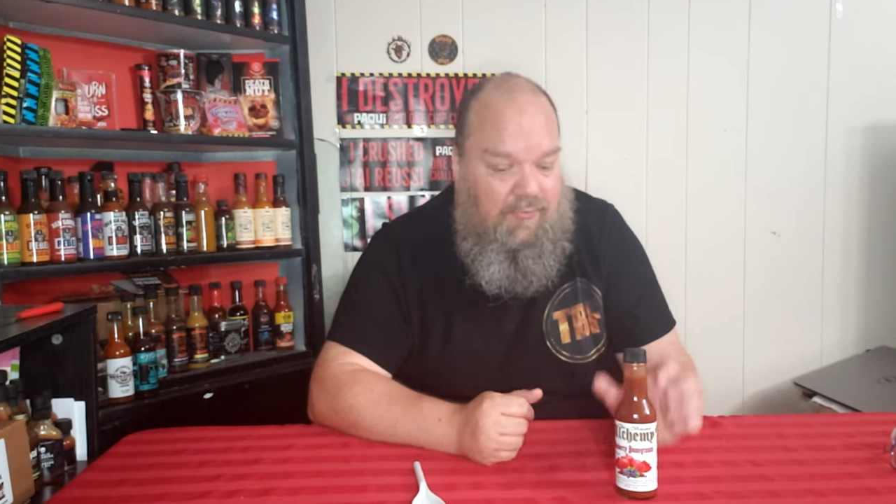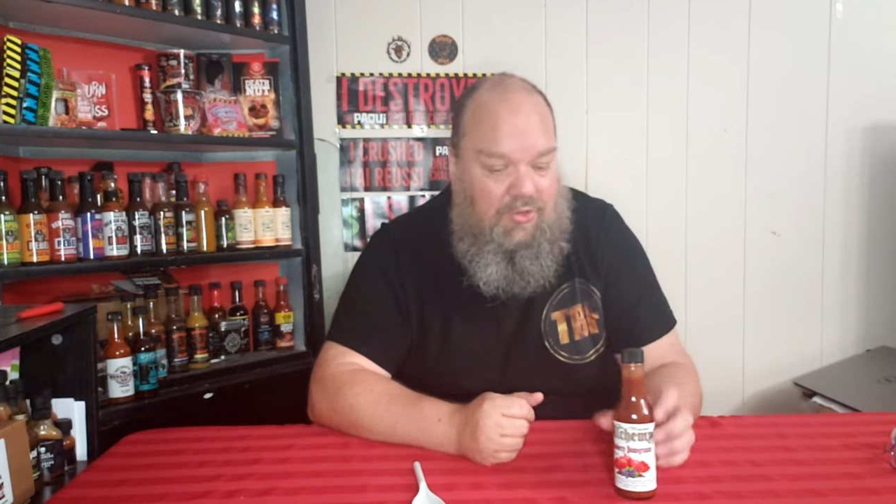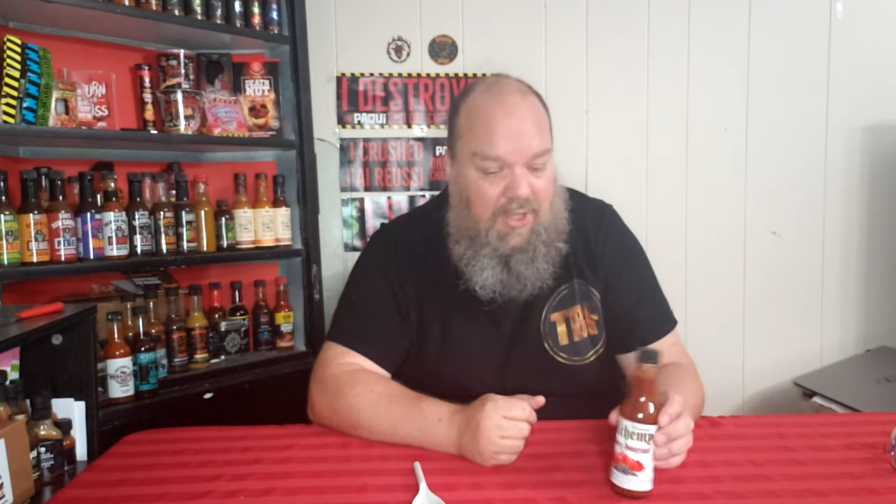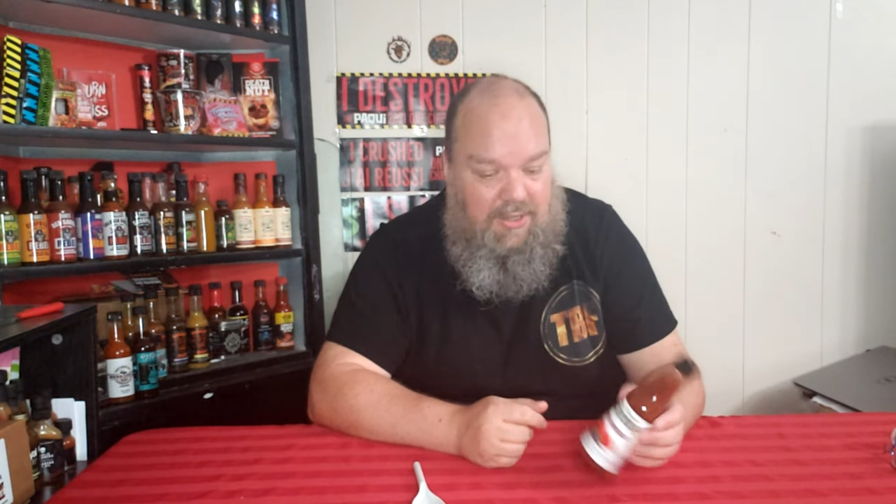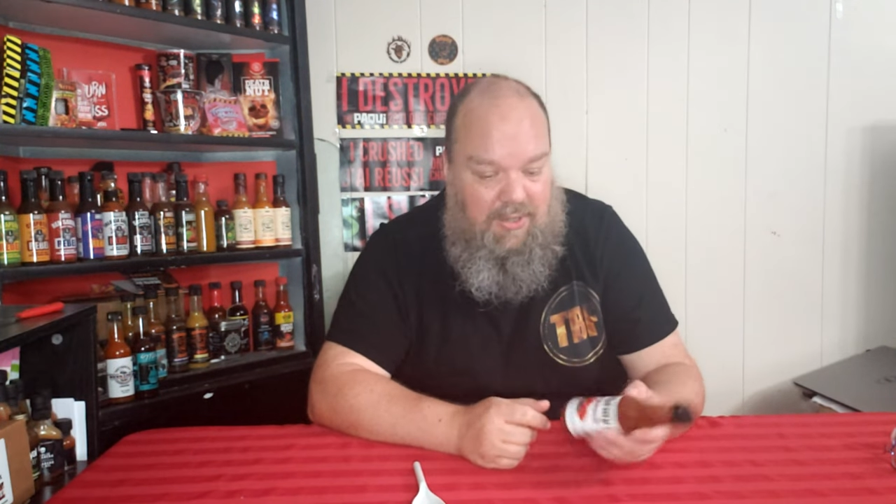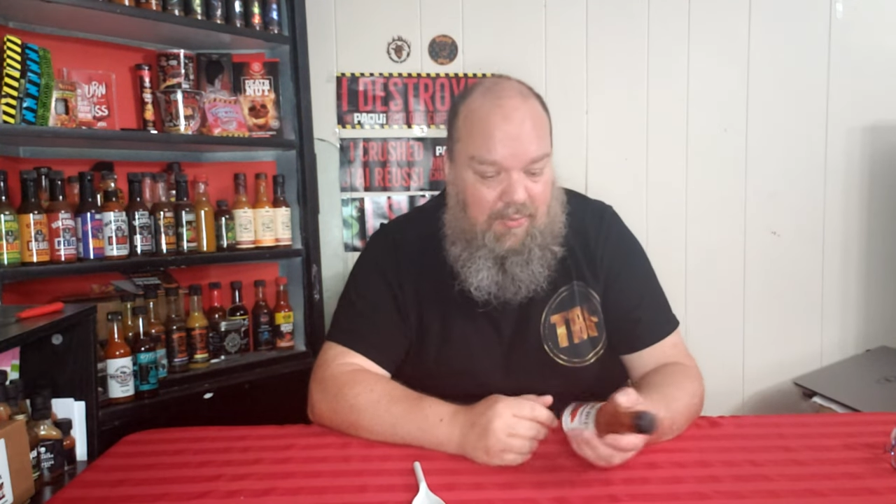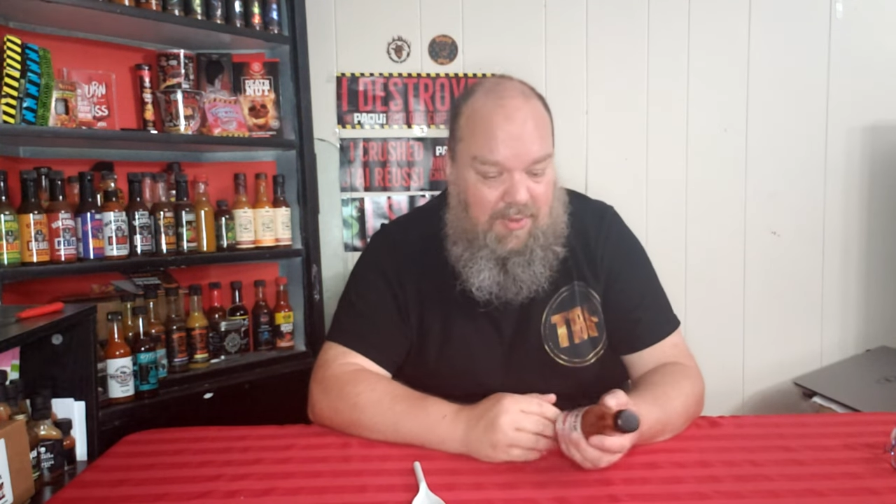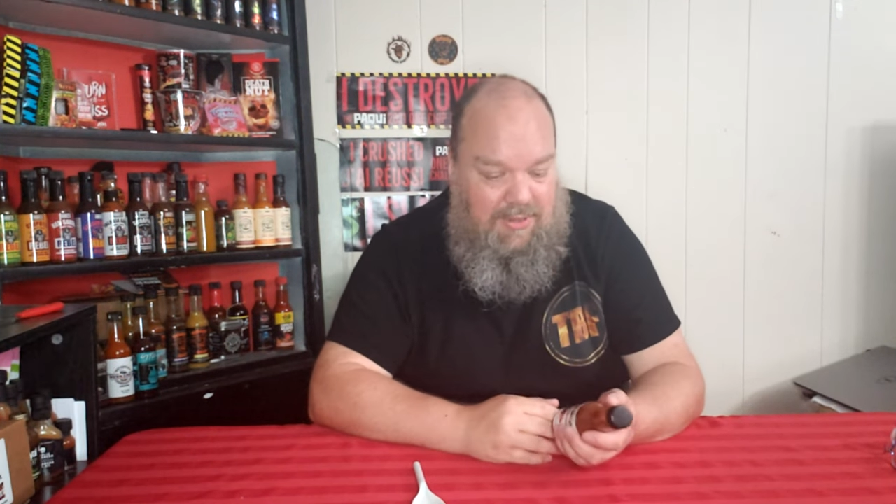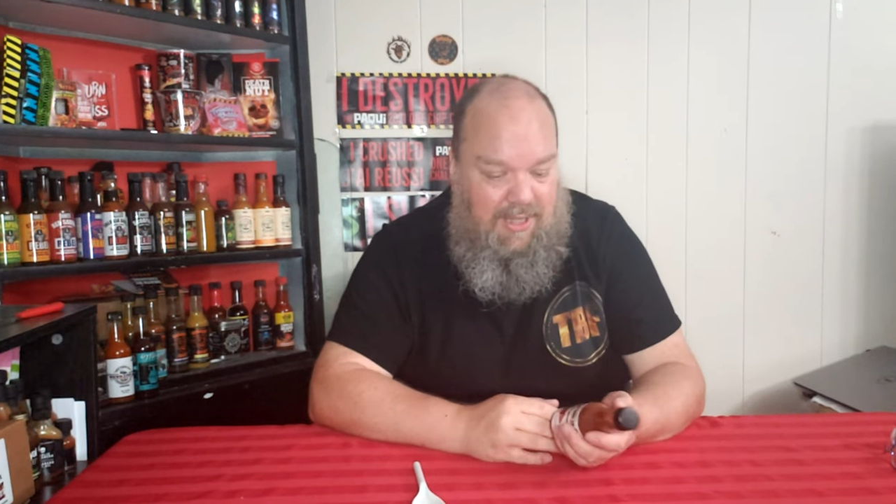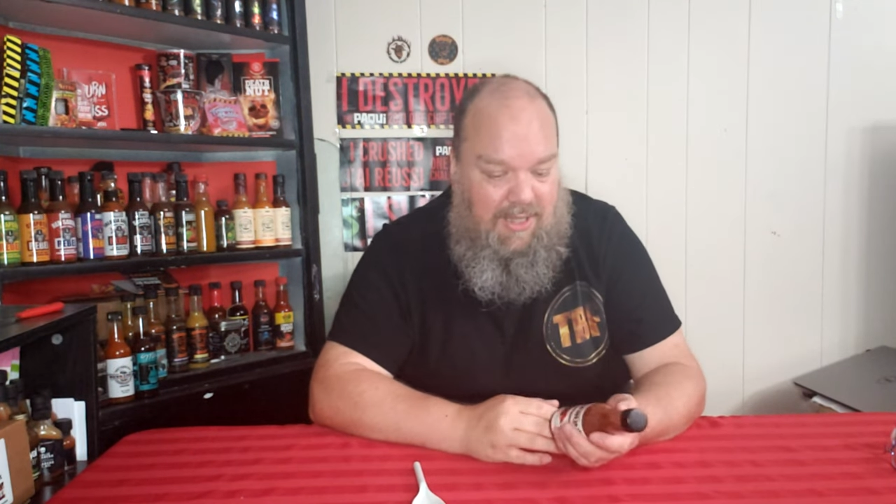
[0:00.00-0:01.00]
So yeah, so
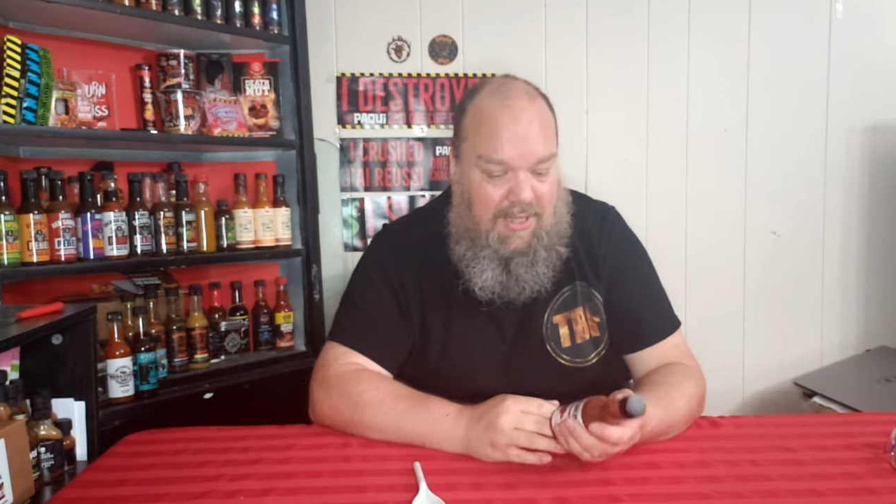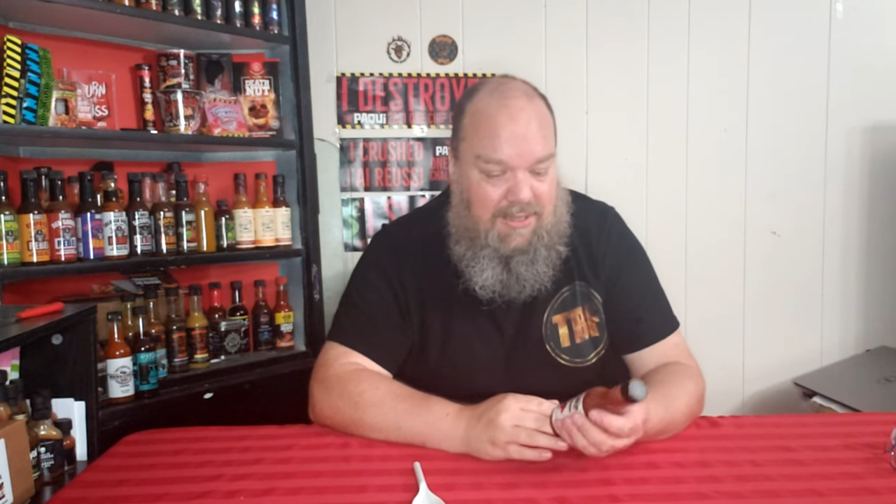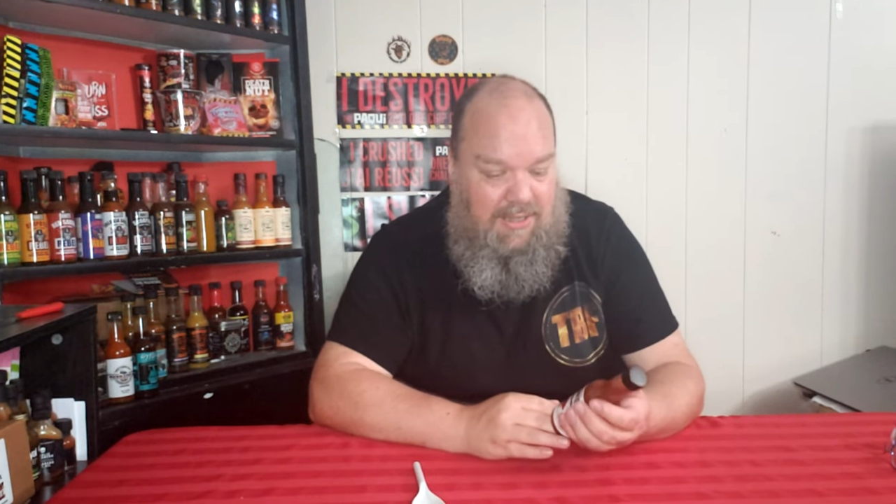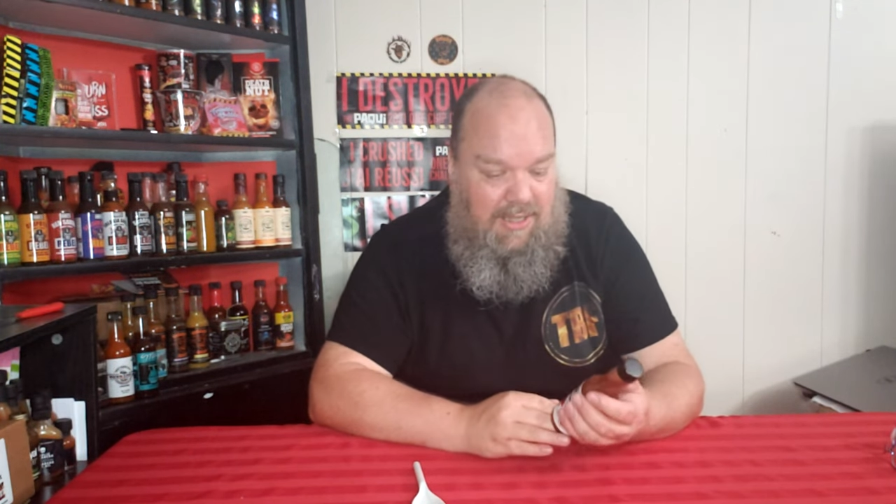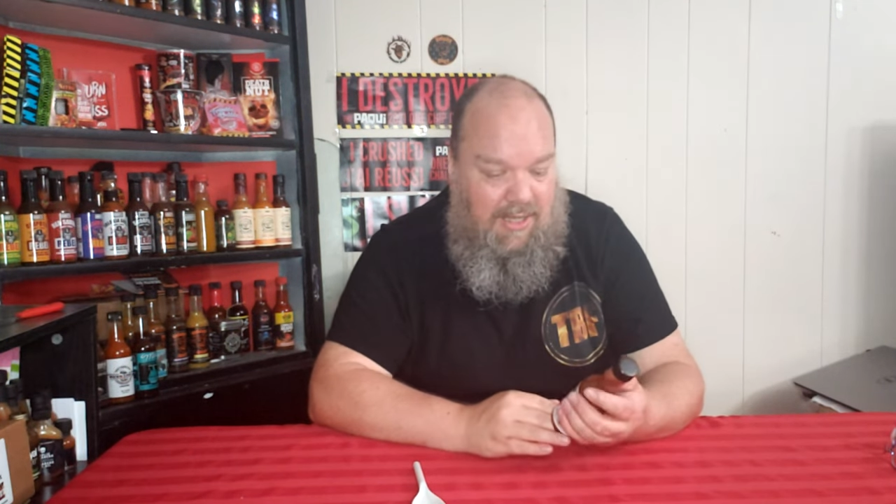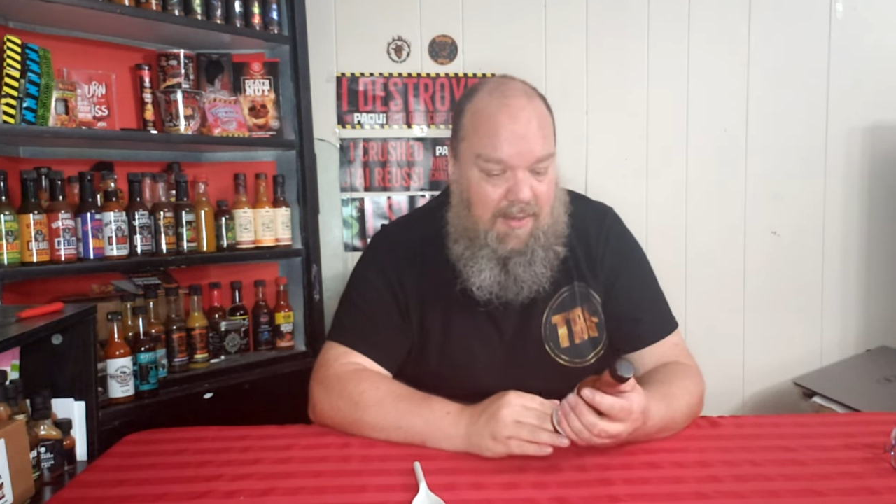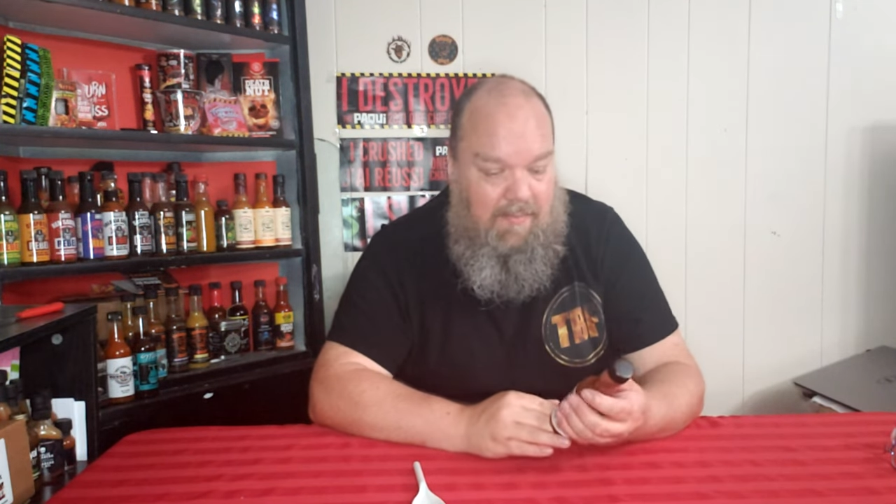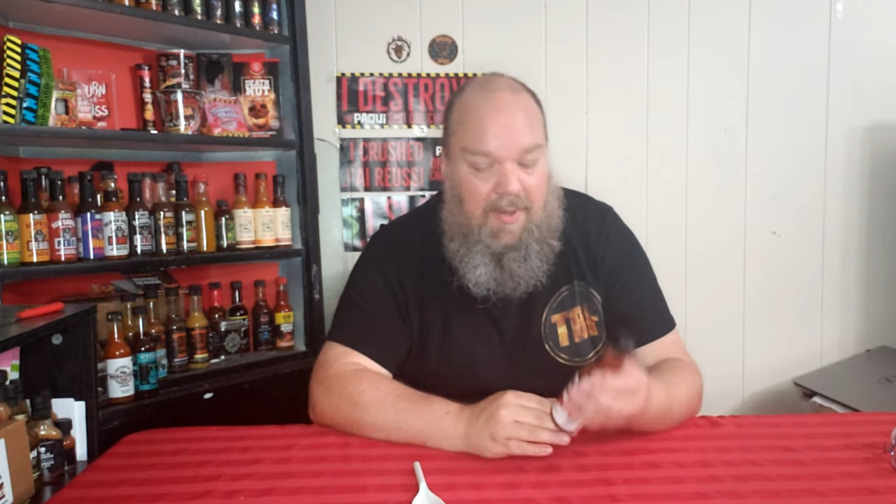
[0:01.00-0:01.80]
once again, that's the